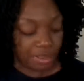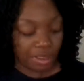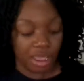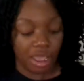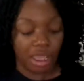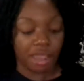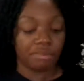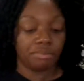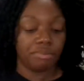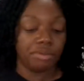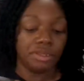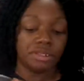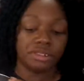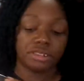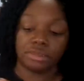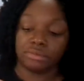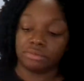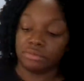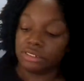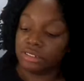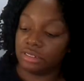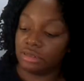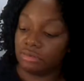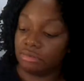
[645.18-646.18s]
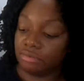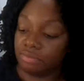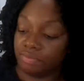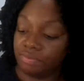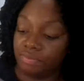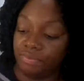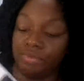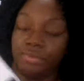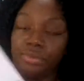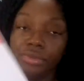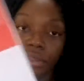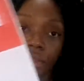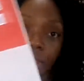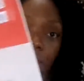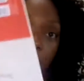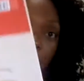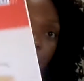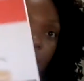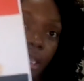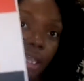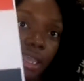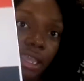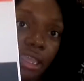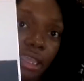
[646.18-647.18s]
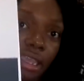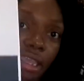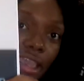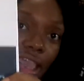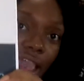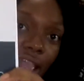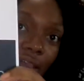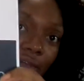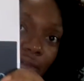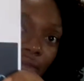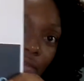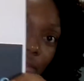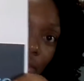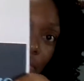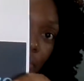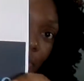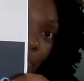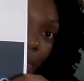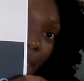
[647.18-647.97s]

I picked up some canvas